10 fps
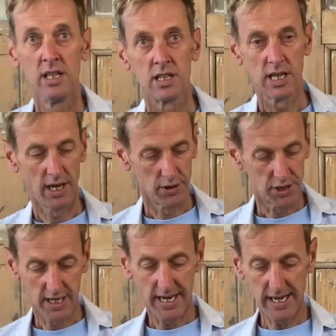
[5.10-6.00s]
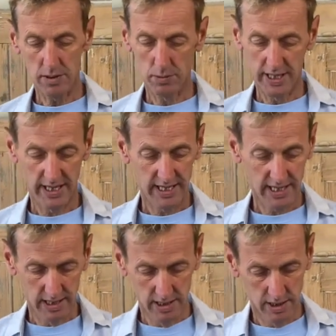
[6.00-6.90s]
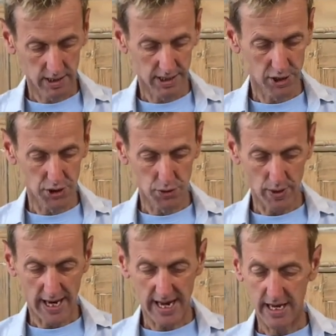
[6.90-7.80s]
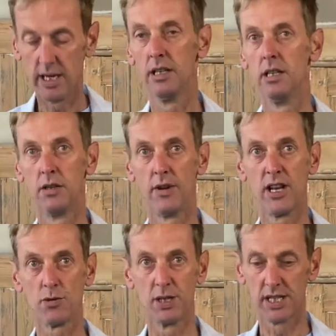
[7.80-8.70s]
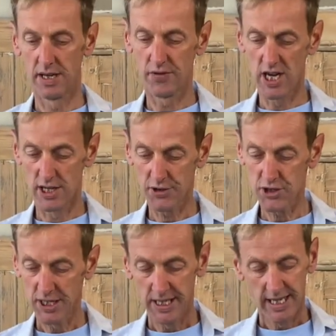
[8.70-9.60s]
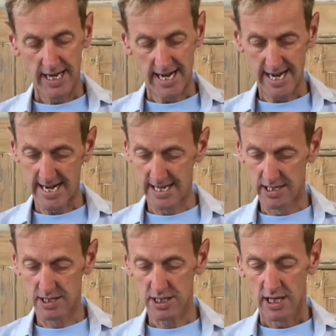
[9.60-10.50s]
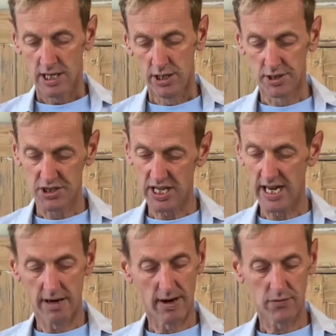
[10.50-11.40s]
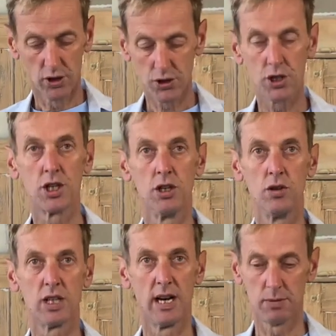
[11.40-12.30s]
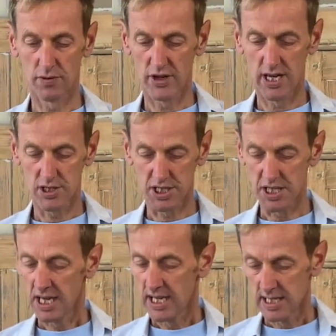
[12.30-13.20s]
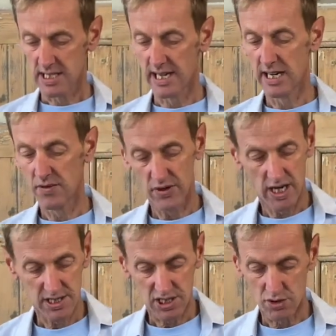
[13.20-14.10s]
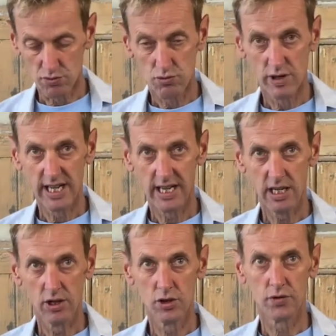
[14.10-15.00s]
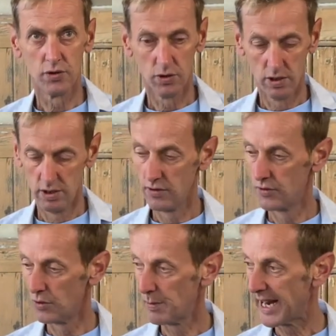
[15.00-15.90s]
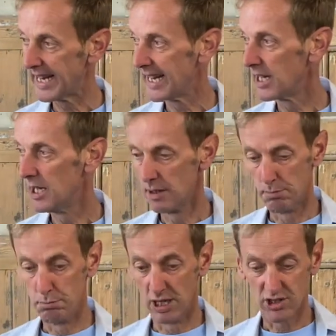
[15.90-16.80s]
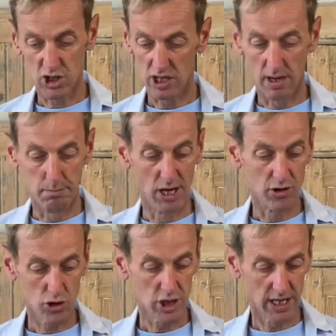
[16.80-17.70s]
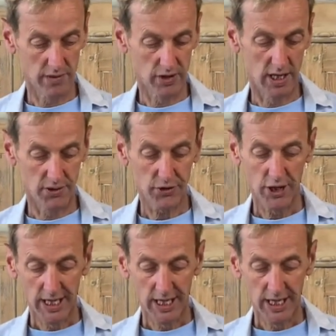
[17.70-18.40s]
So today we're going to do an arrangement in a vase, and you can see here I've got two types of vases. Cylinder vases are really useful for making just a bunch in a vase.